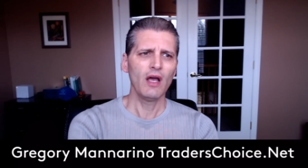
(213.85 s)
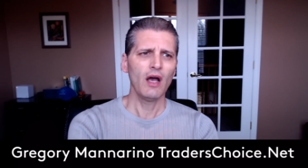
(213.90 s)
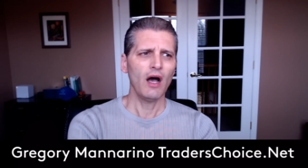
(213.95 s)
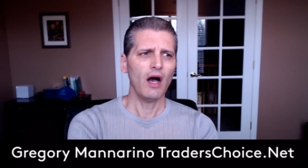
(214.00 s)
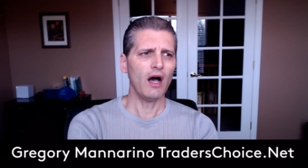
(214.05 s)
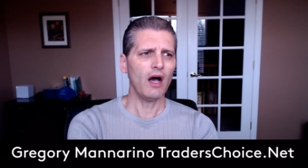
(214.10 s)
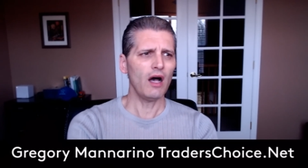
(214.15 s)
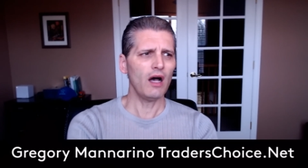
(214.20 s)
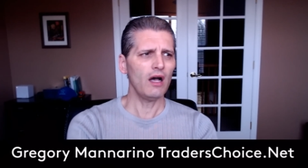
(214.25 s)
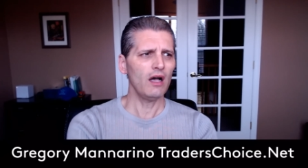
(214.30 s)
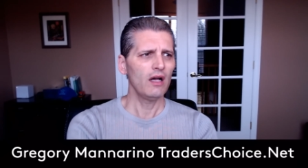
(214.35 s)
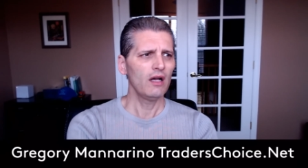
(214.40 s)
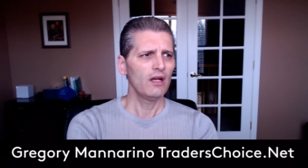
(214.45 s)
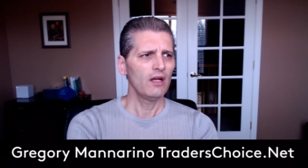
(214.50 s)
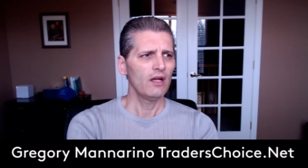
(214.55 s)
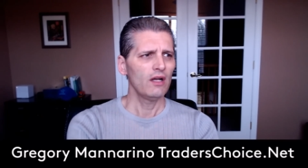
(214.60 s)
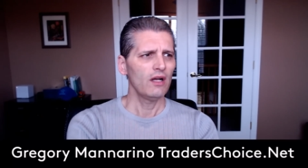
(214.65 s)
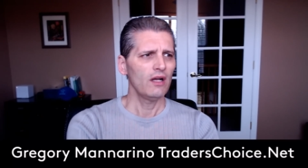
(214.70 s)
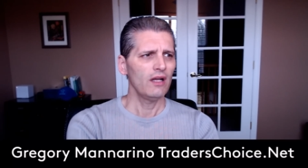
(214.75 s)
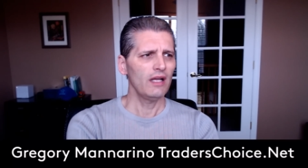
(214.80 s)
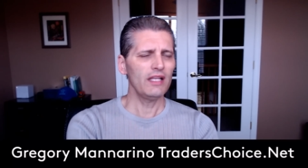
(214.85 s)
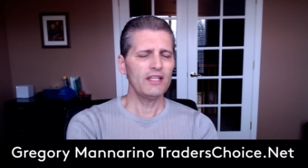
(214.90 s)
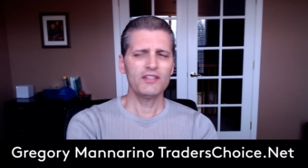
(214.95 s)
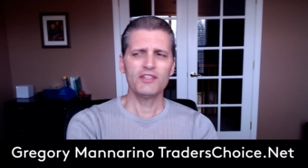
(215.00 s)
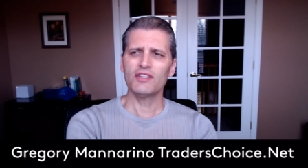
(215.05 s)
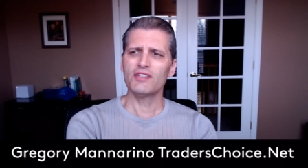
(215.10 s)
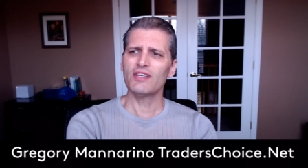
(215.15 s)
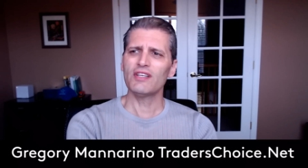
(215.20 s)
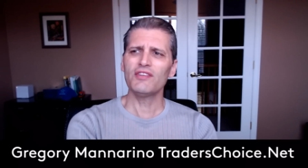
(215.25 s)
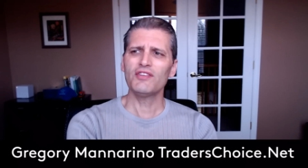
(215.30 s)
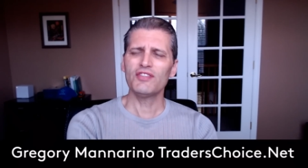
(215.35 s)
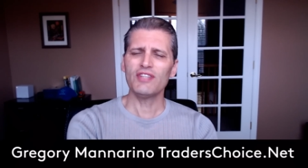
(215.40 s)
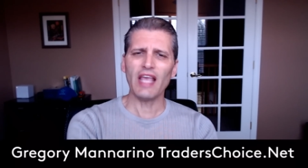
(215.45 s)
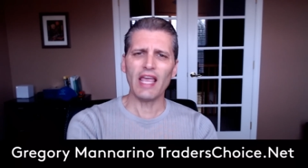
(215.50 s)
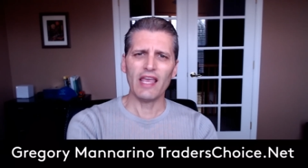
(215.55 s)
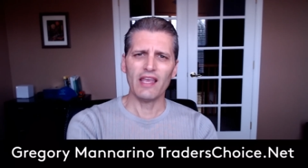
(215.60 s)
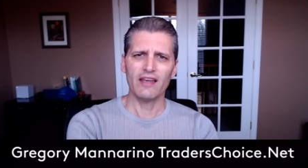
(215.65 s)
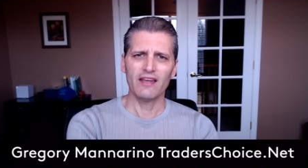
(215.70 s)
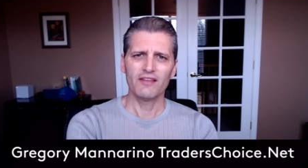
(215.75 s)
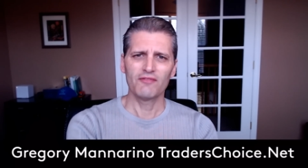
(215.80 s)
Uh, it's just
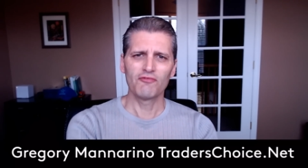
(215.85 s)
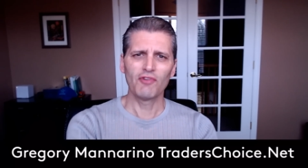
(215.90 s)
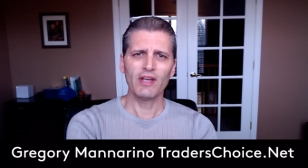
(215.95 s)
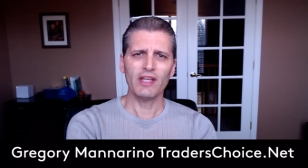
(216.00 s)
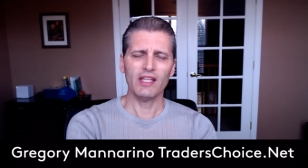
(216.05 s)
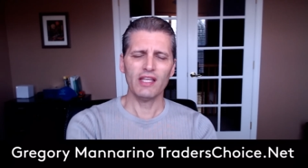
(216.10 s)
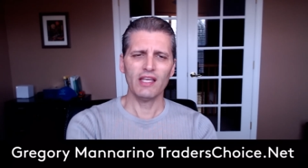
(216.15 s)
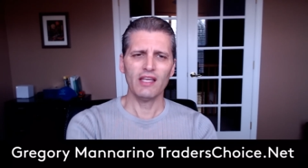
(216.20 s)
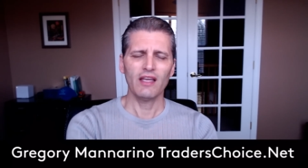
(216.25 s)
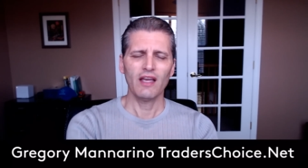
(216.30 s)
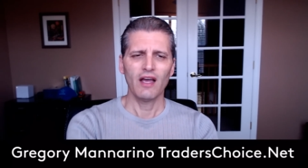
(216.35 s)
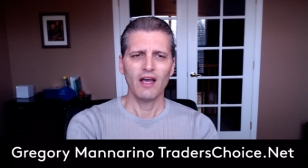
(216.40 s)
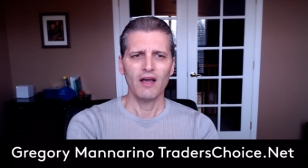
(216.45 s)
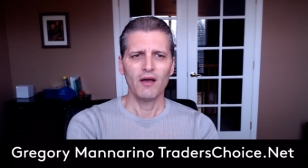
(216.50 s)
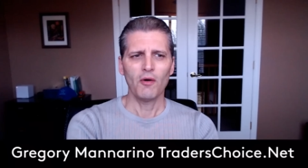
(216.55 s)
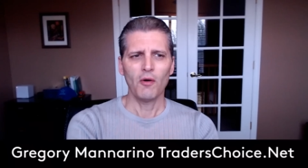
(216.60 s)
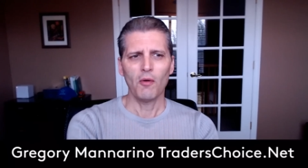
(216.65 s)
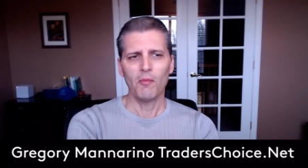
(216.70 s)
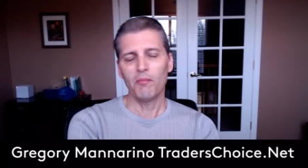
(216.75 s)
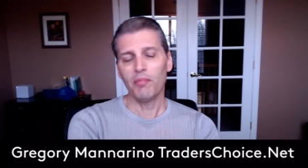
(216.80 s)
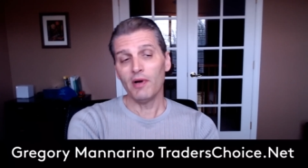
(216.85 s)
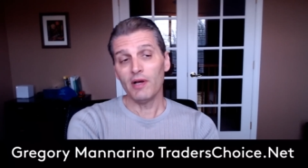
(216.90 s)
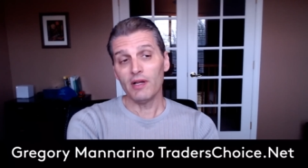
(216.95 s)
insane, really. But